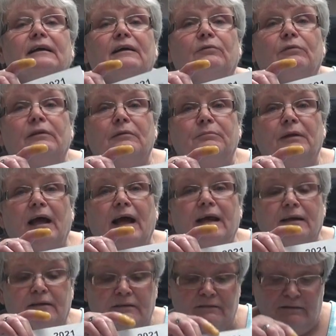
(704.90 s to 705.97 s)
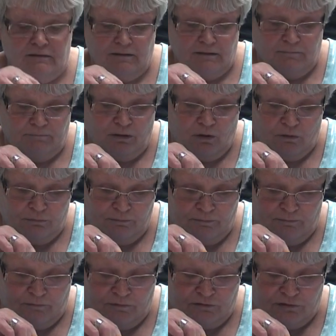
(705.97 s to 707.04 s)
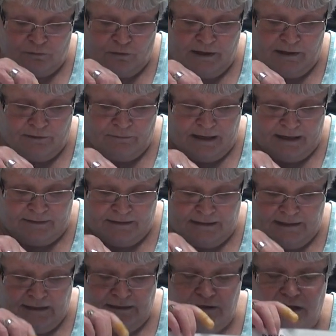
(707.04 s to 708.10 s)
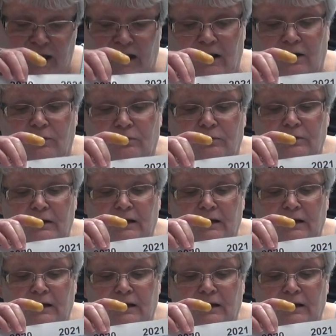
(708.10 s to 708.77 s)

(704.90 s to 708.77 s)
with a black bold square around it in yellow.